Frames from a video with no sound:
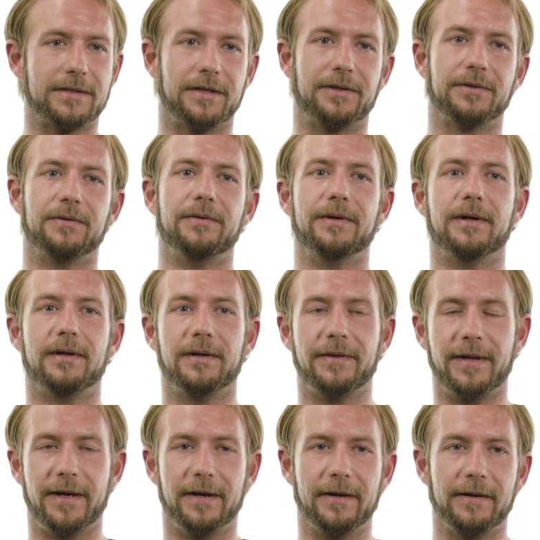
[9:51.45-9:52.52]
I threw it all in
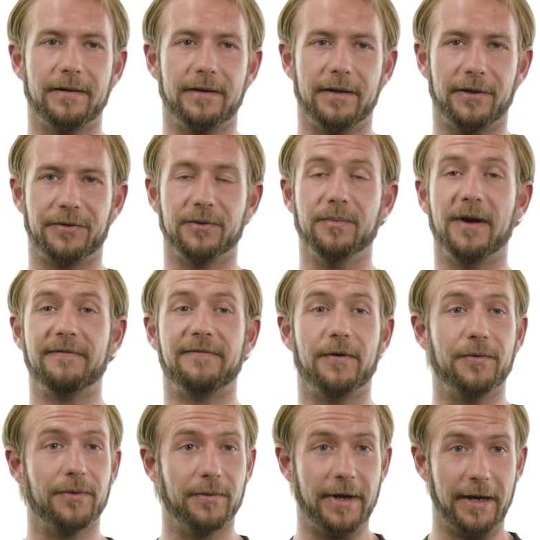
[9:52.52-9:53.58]
there. I threw my
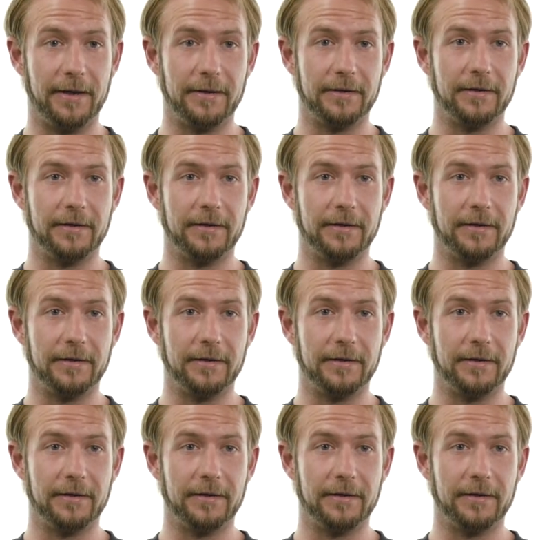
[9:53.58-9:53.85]
phone away.